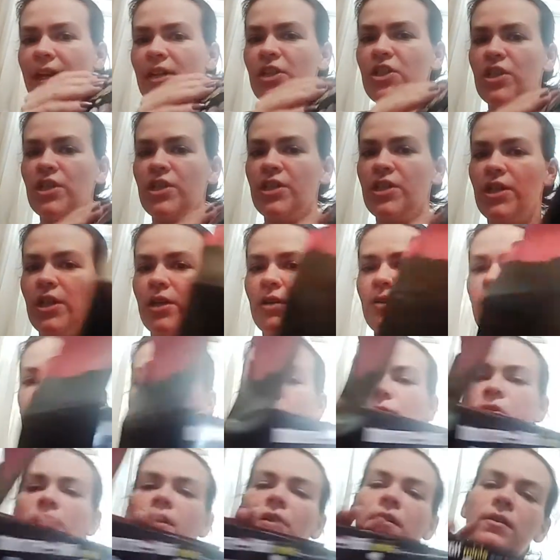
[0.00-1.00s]
It just
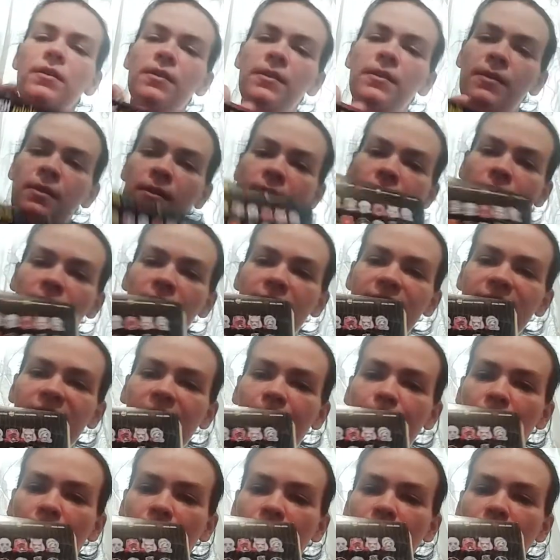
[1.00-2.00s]
shows
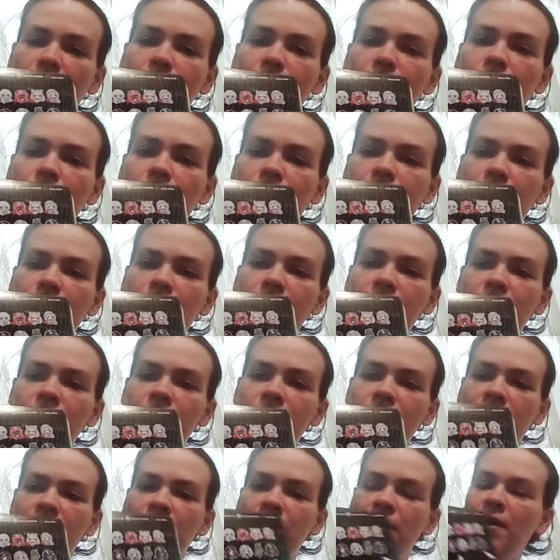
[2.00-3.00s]
some of them.
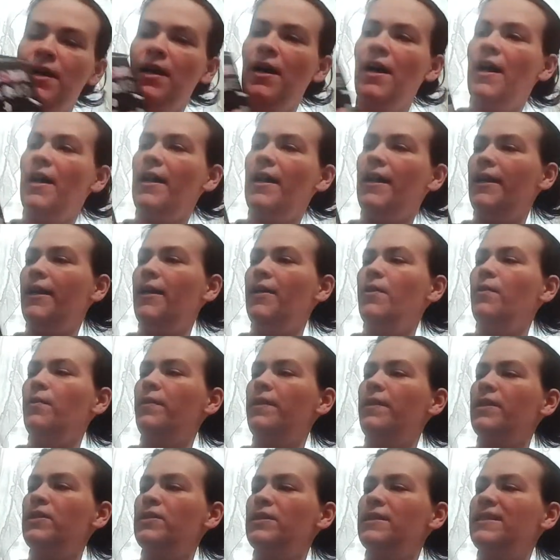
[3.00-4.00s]
And
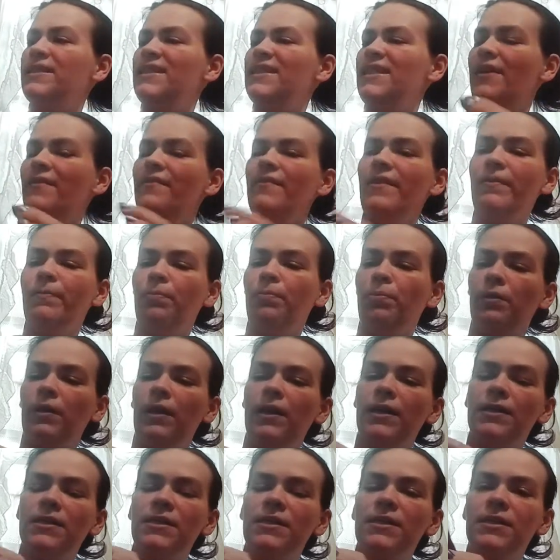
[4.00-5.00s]
then this is 70
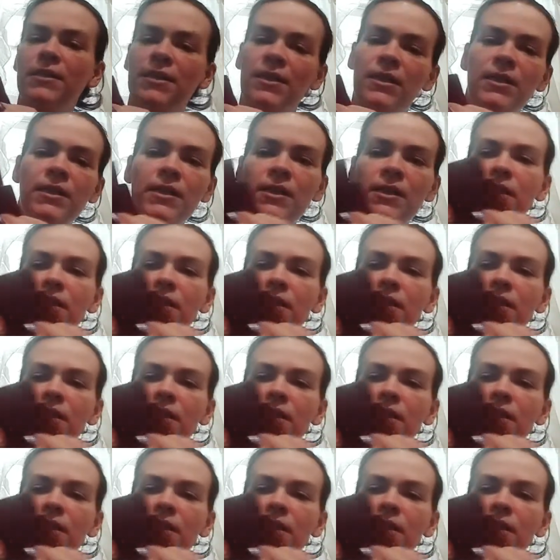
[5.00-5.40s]
plus